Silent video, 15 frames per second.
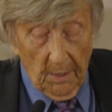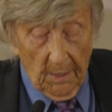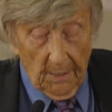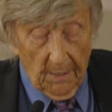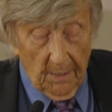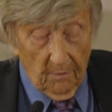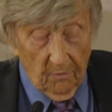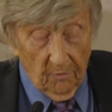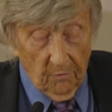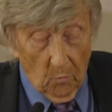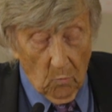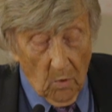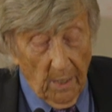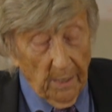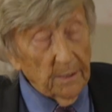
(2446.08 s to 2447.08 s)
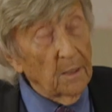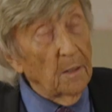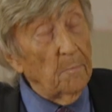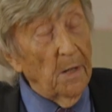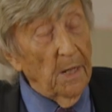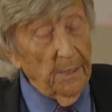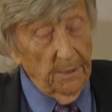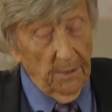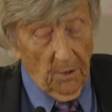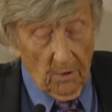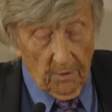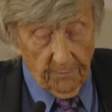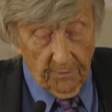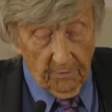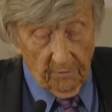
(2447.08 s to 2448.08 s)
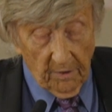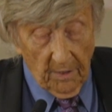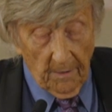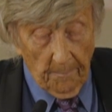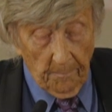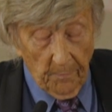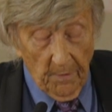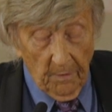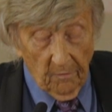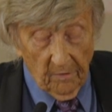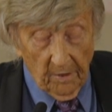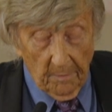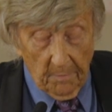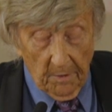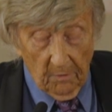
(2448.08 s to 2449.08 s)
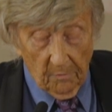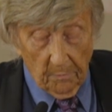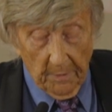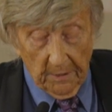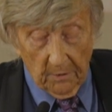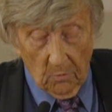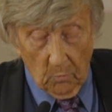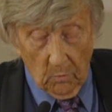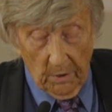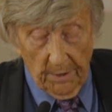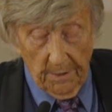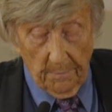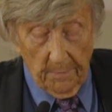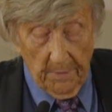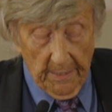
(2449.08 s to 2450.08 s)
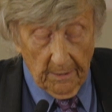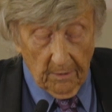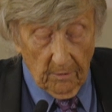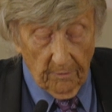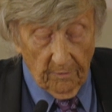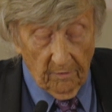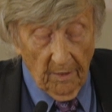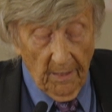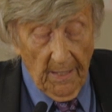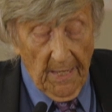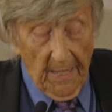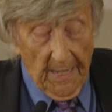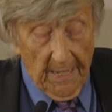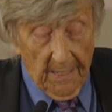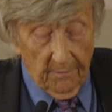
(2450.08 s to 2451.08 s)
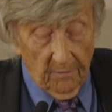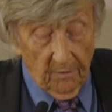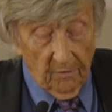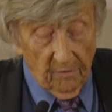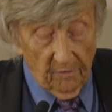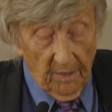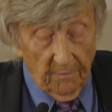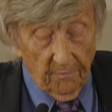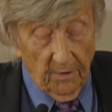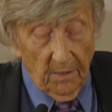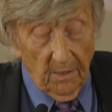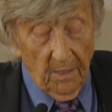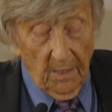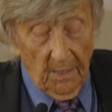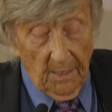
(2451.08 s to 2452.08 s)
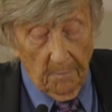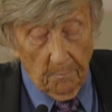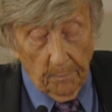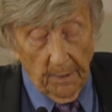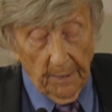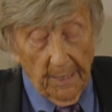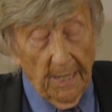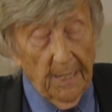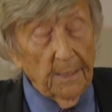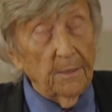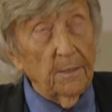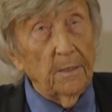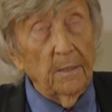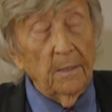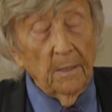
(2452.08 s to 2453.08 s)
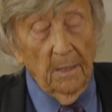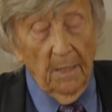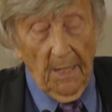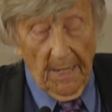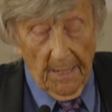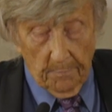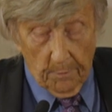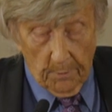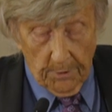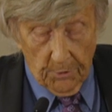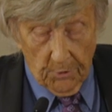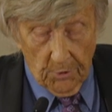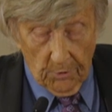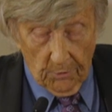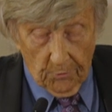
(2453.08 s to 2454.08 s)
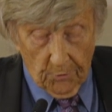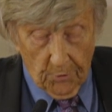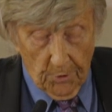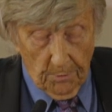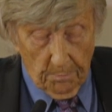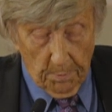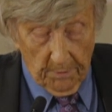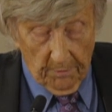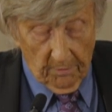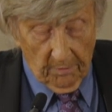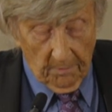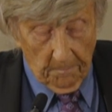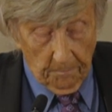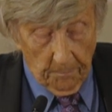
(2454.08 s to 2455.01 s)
against the white commanding officer, Sub-Inspector William Nichols, and the 7 implicated Aboriginal troopers.